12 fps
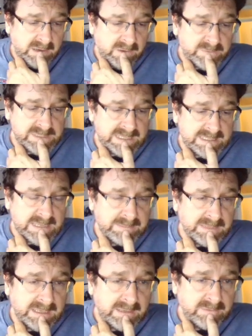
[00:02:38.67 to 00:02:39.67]
obviously a
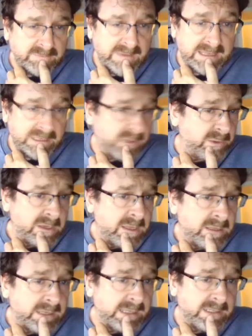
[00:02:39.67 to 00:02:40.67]
dummy value,
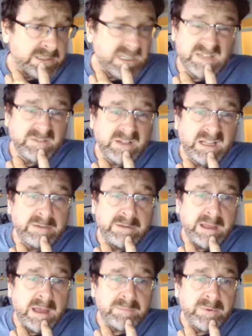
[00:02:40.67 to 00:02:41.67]
then he'll just have to
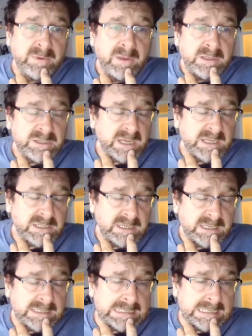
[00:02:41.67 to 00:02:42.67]
clear it up, change
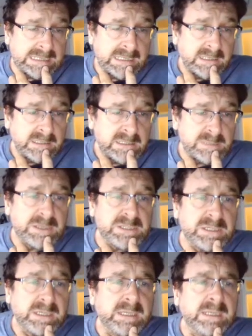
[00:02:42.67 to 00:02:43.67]
it in the
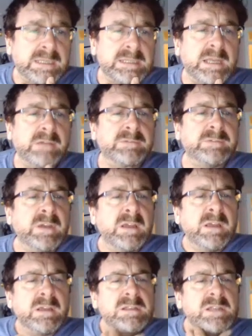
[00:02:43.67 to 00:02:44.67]
spreadsheet itself.
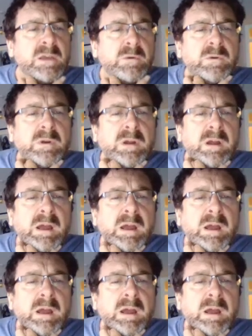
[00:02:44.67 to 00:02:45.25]
So